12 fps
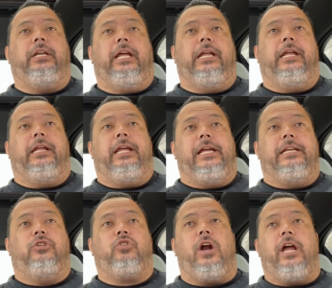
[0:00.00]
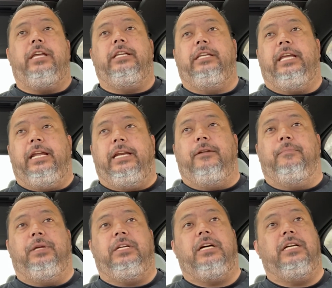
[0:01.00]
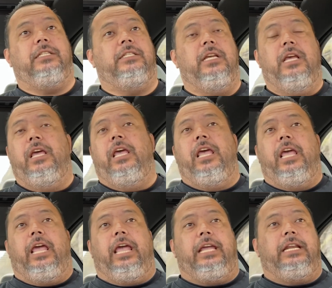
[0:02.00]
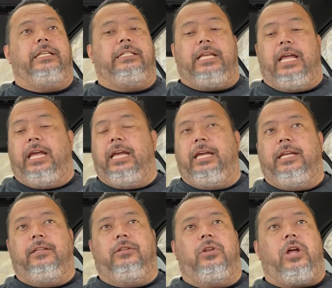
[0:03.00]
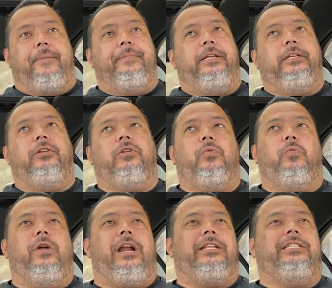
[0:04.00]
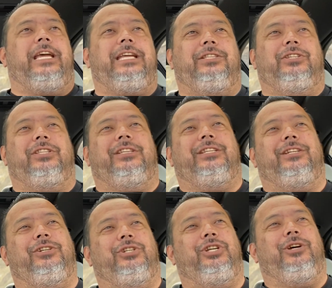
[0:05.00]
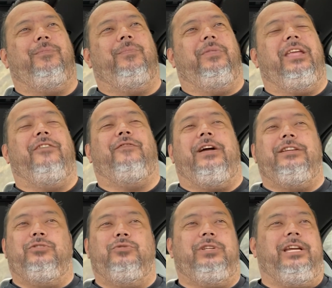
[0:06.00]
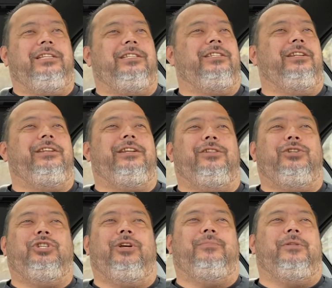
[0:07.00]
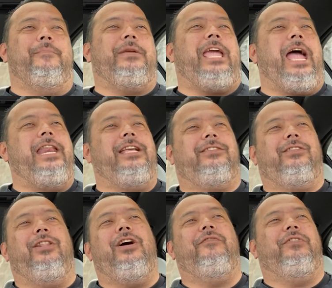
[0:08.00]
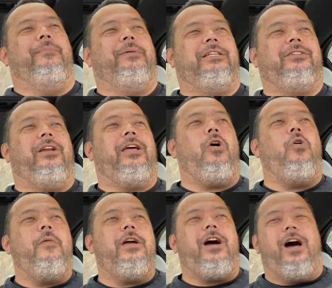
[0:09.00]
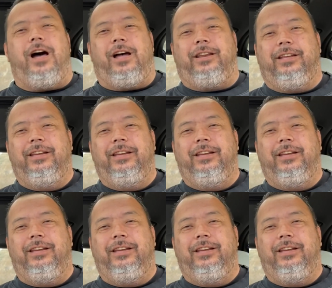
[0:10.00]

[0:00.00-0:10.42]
and try and get it, because it is I mean, when I take it to the dealership, if I do take it to the dealership, the mechanics love it, because they're like, oh my God,